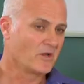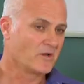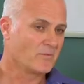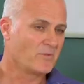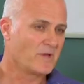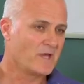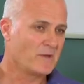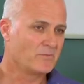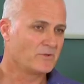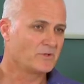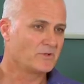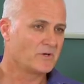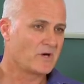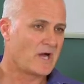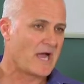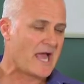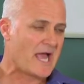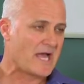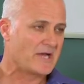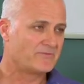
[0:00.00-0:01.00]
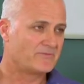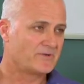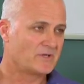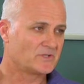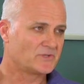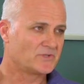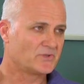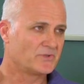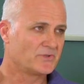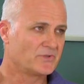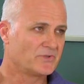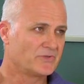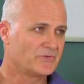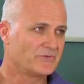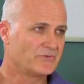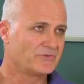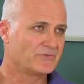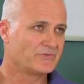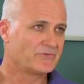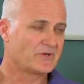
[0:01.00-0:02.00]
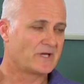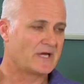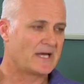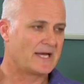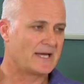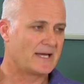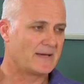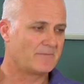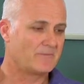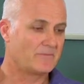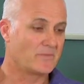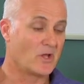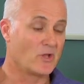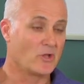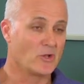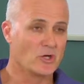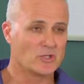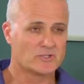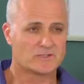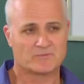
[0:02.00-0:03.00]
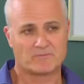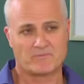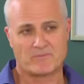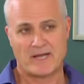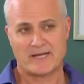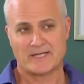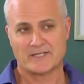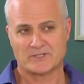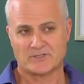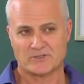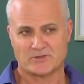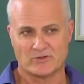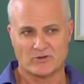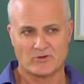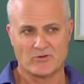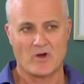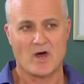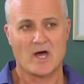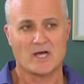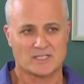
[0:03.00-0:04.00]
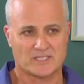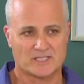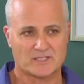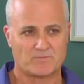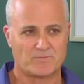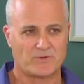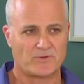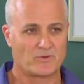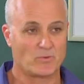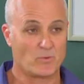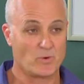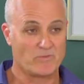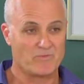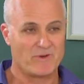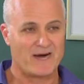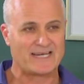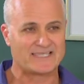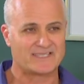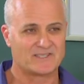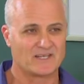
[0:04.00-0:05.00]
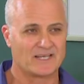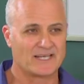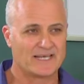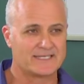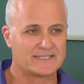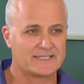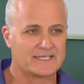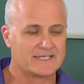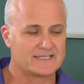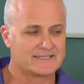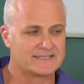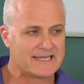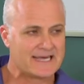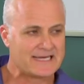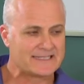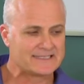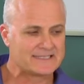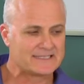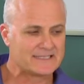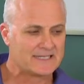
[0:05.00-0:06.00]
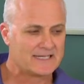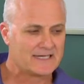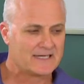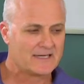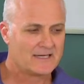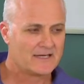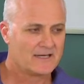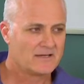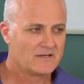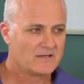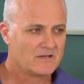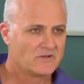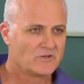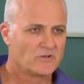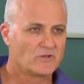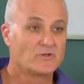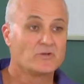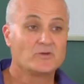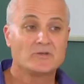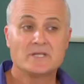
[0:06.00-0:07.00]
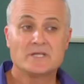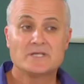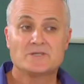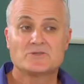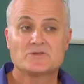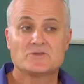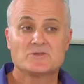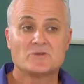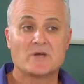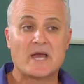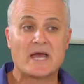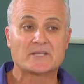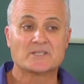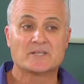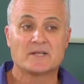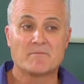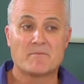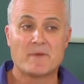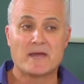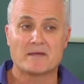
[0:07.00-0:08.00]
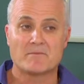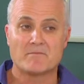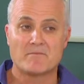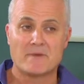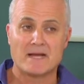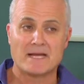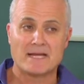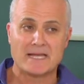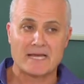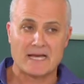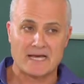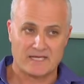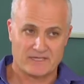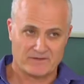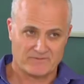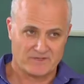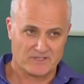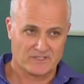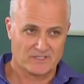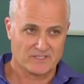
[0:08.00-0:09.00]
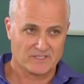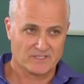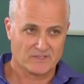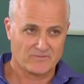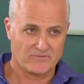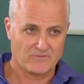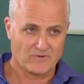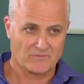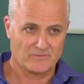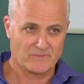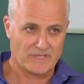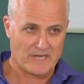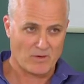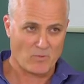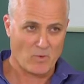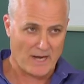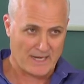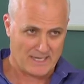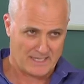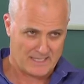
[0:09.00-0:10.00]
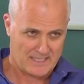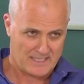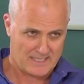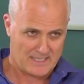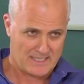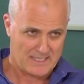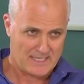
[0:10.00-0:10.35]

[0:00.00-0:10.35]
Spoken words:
lot of people have sort of not managed to grasp with buy-to-let is that you need to actually make money out of the deal from day one.